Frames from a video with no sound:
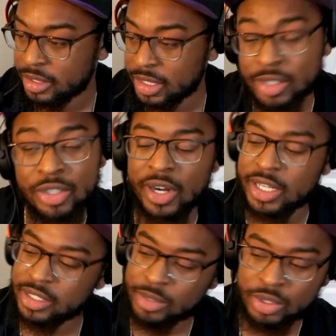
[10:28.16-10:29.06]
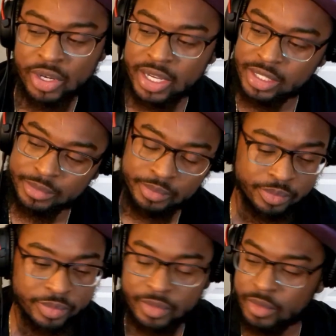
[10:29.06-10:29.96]
It's crazy. It was crazy.
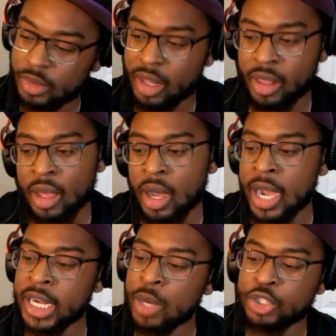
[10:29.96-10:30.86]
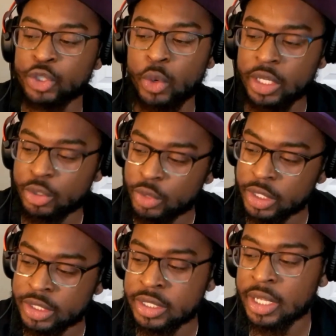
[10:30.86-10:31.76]
All right, that was Joyner
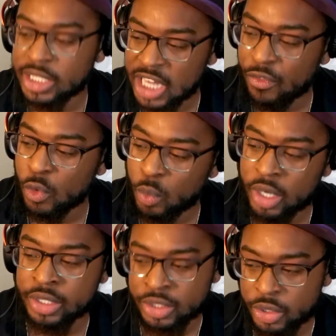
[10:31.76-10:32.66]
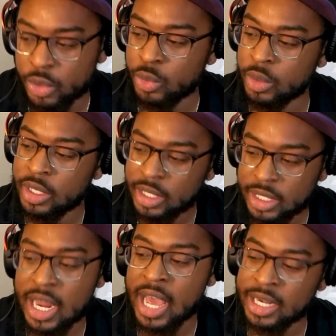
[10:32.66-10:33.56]
Lucas, Devil's Work 2,
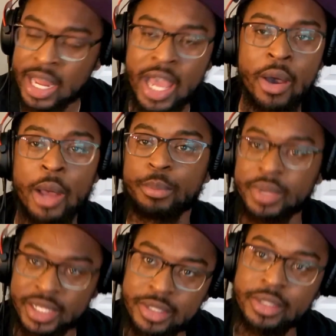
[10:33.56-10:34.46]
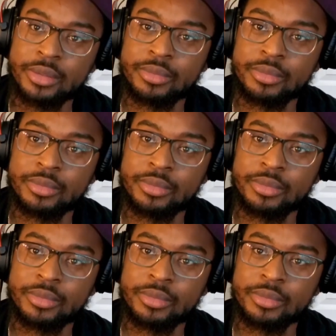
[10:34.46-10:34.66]
Not Now, I'm Busy.